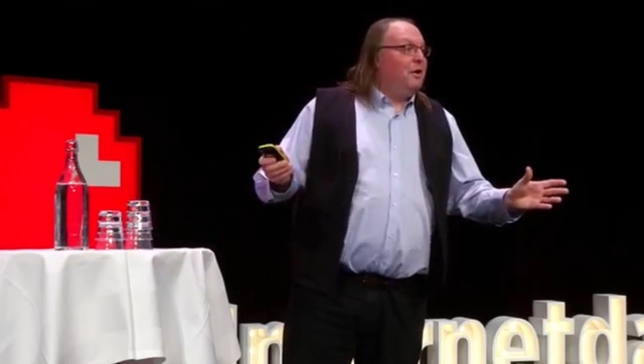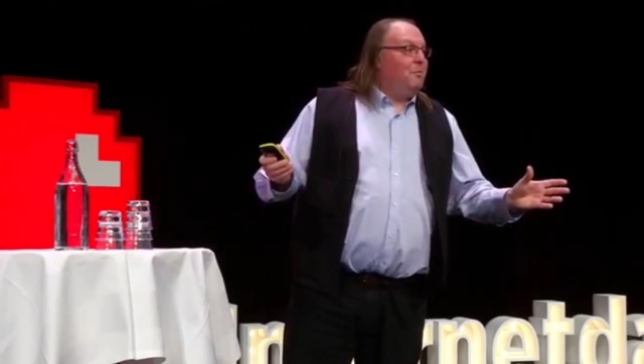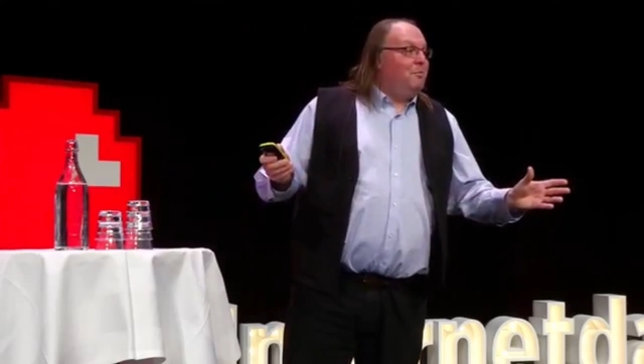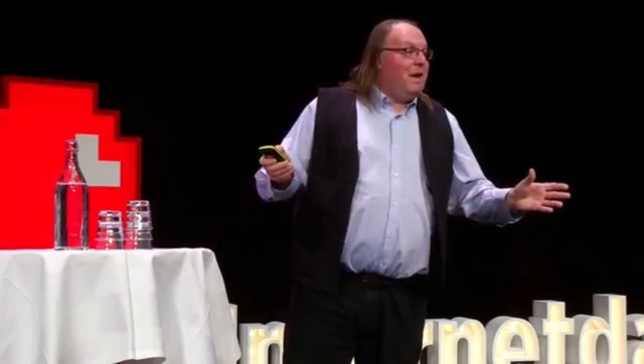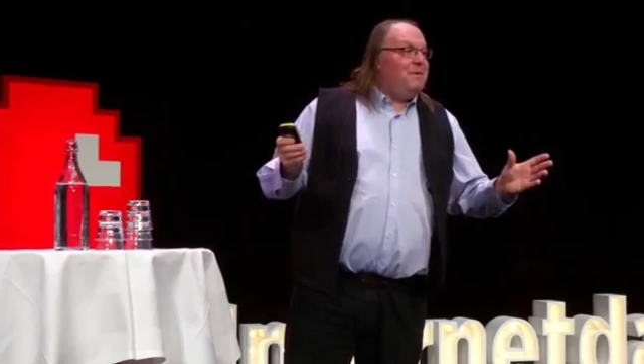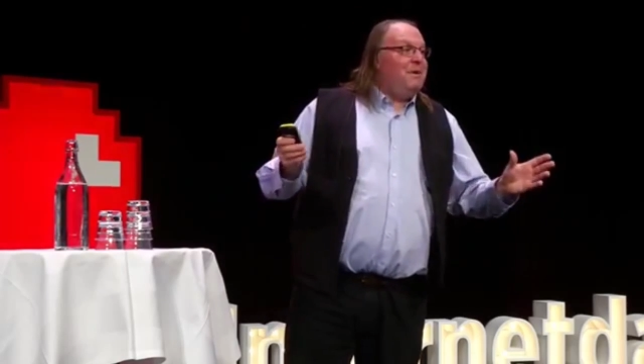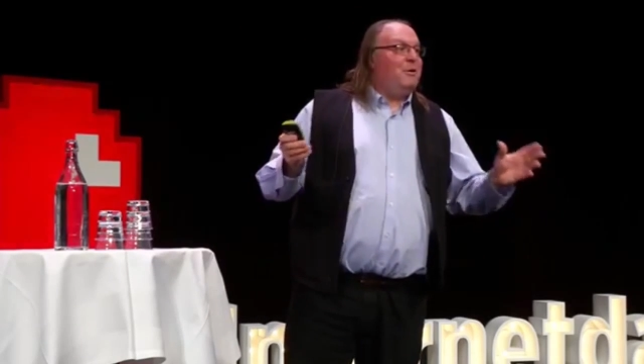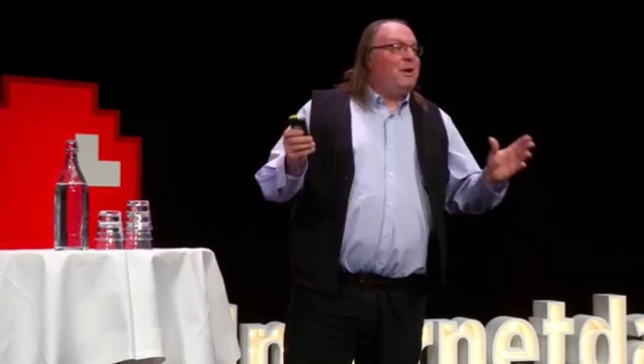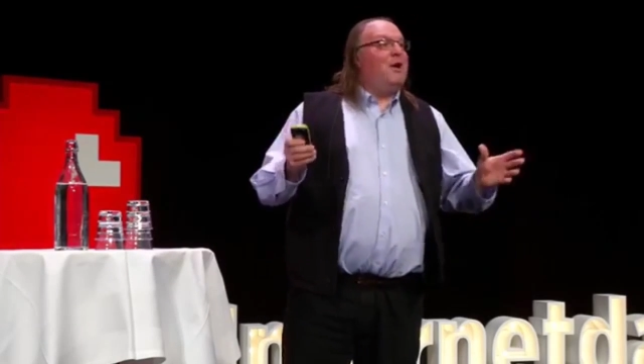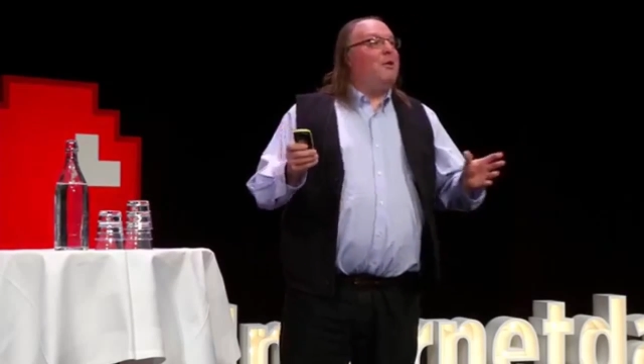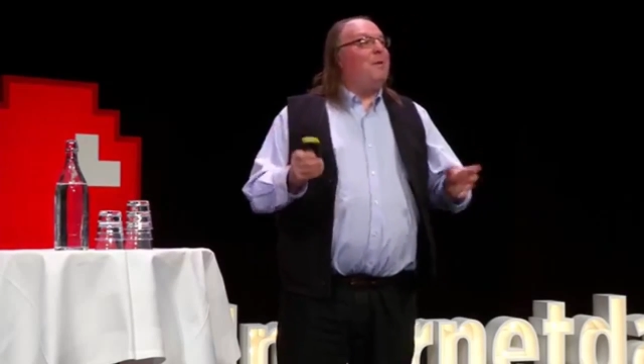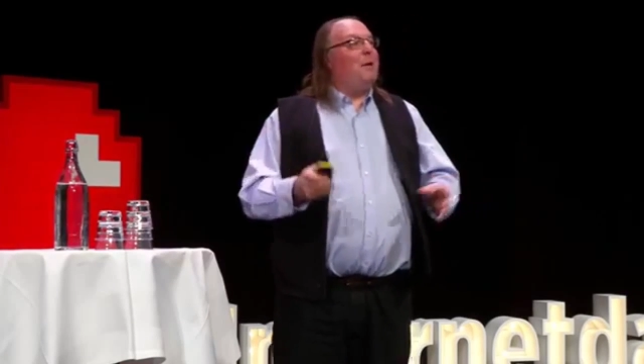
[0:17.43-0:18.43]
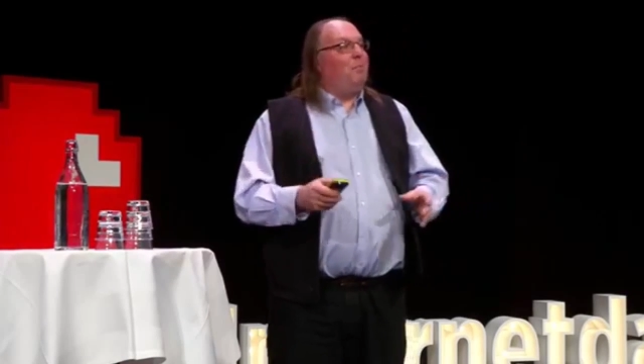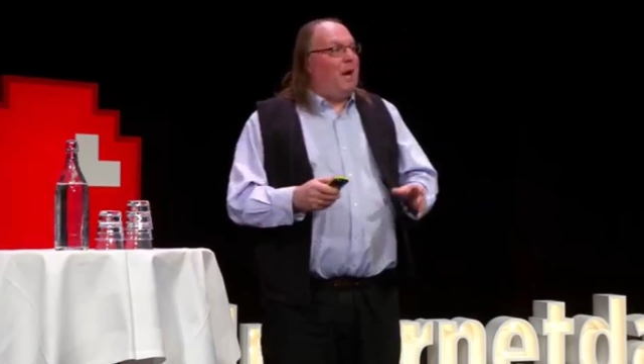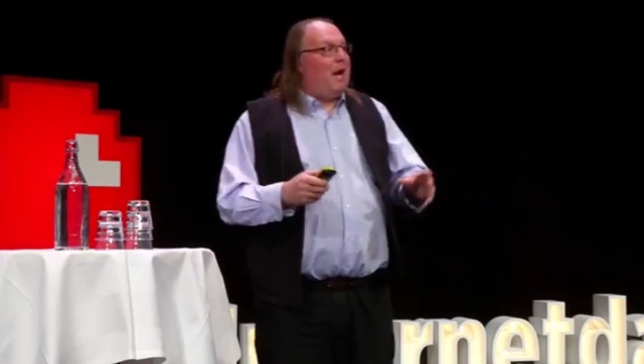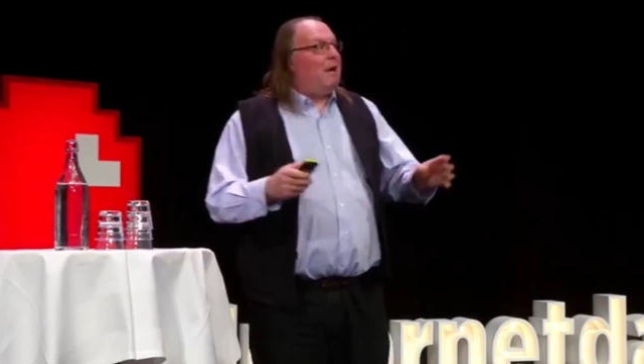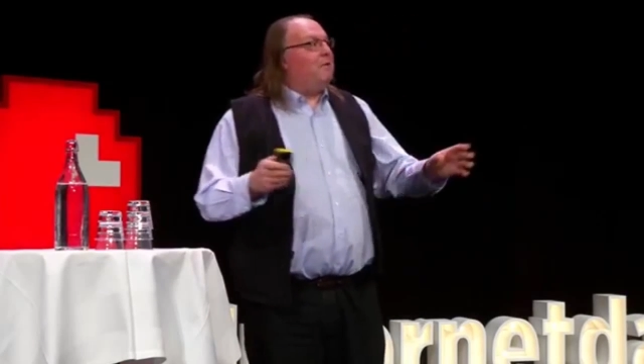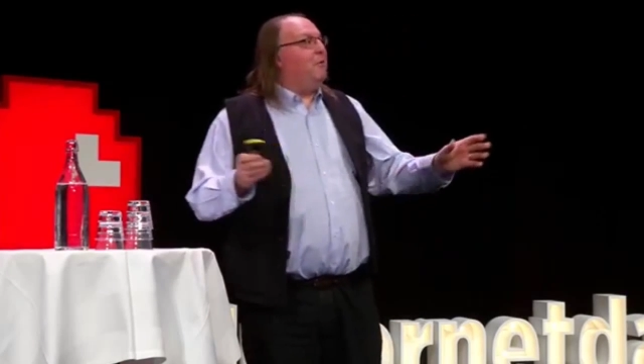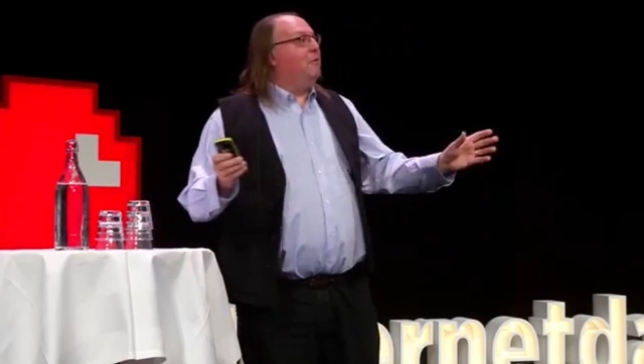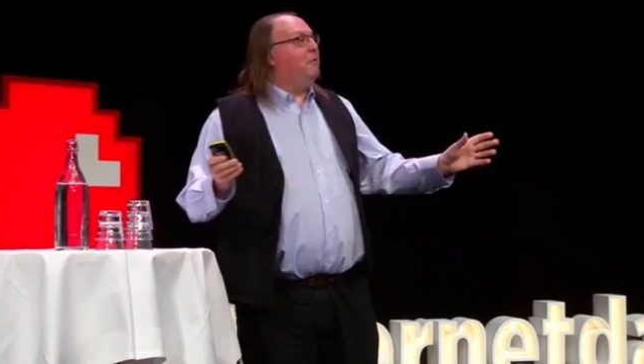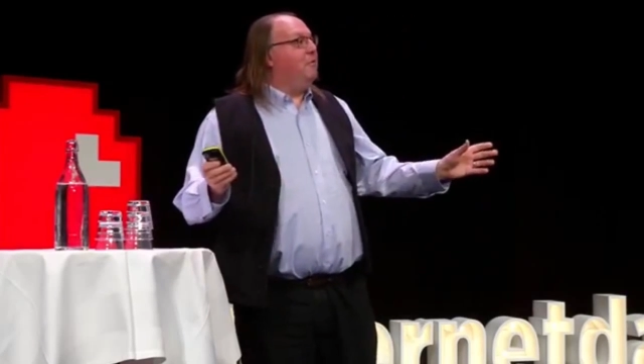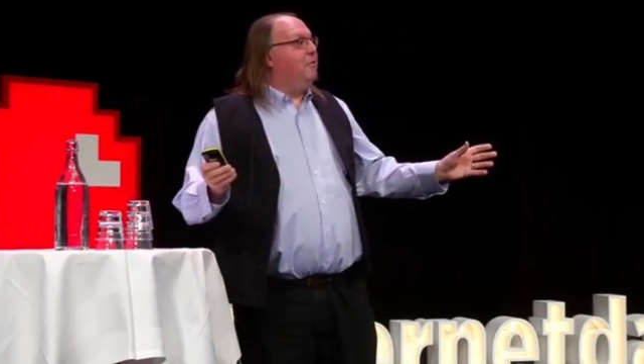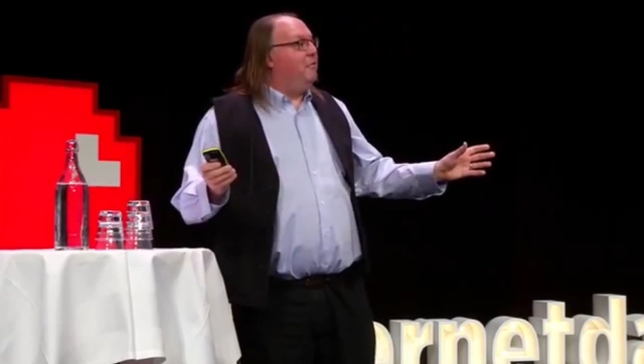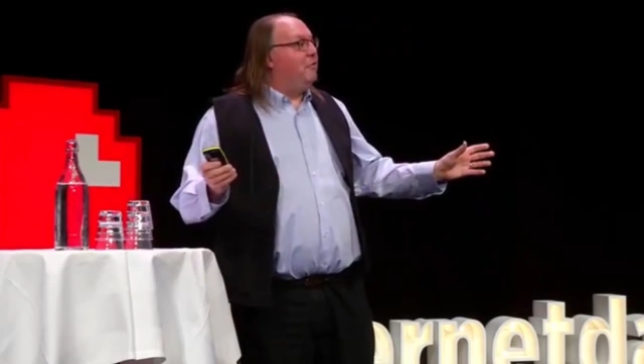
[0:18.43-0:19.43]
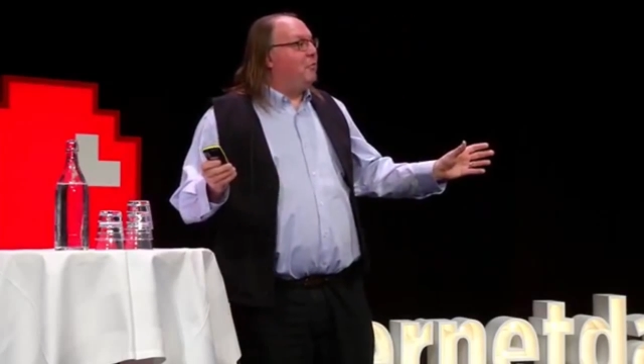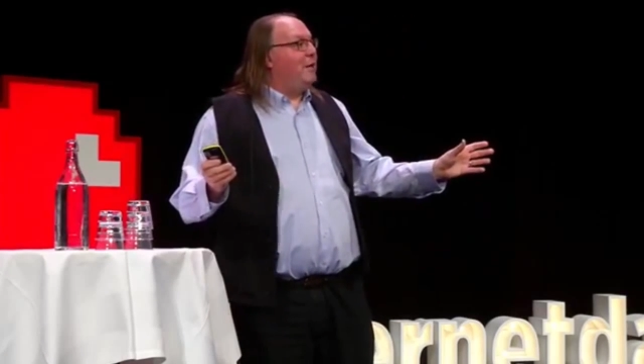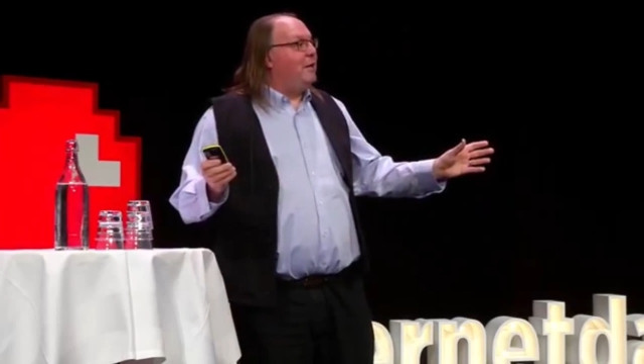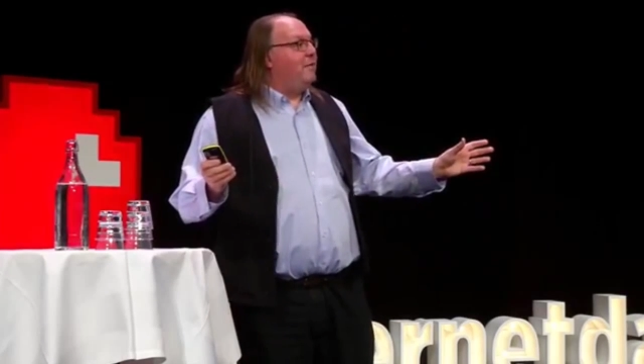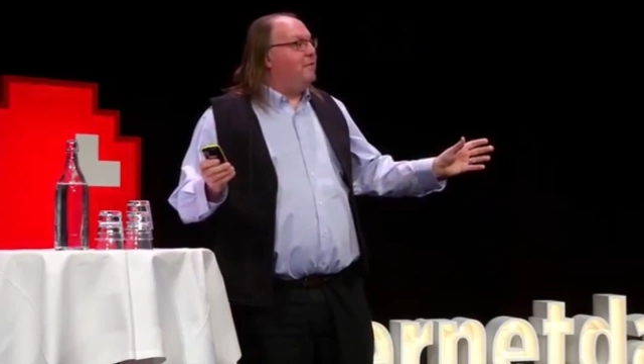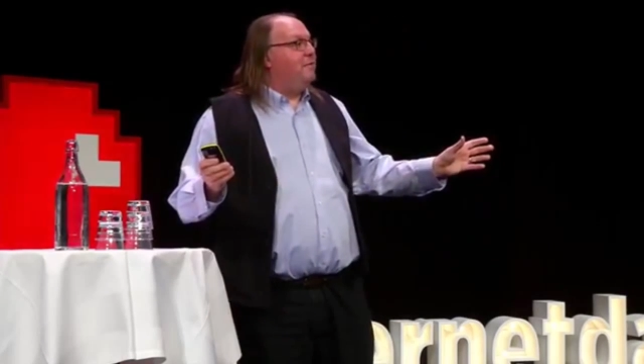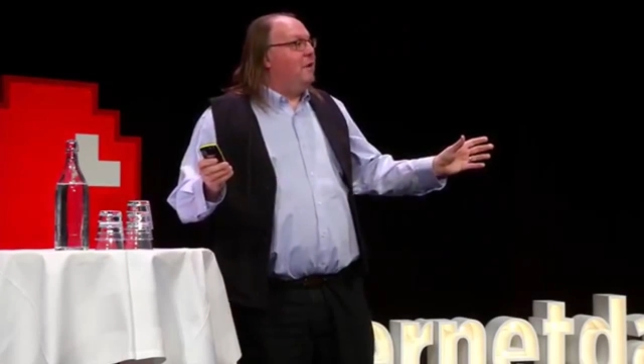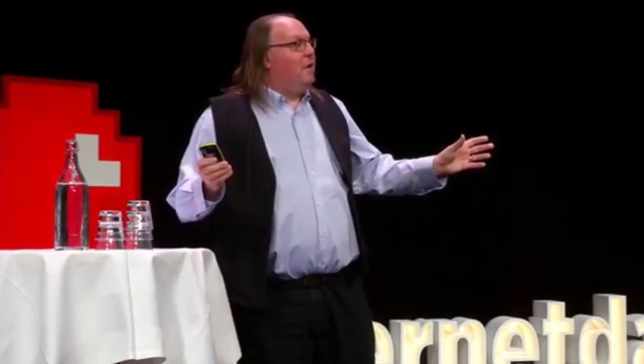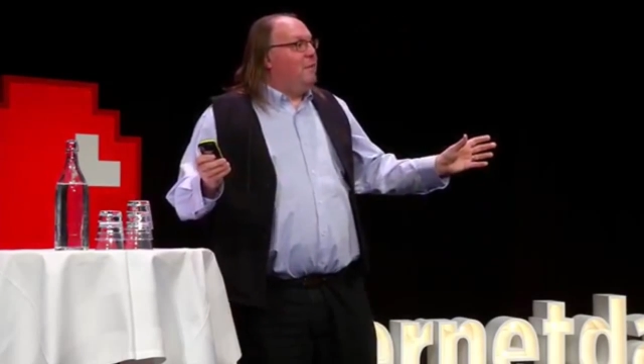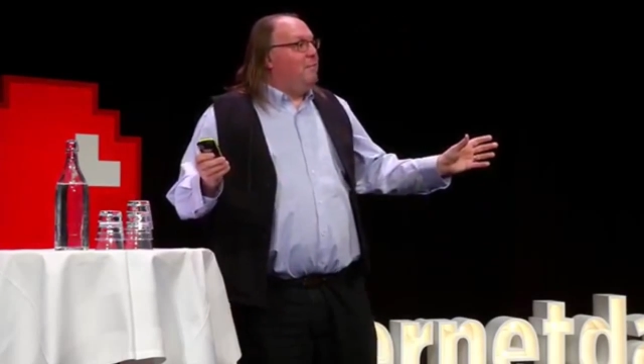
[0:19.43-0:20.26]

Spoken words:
Maybe you care about potholes in the streets.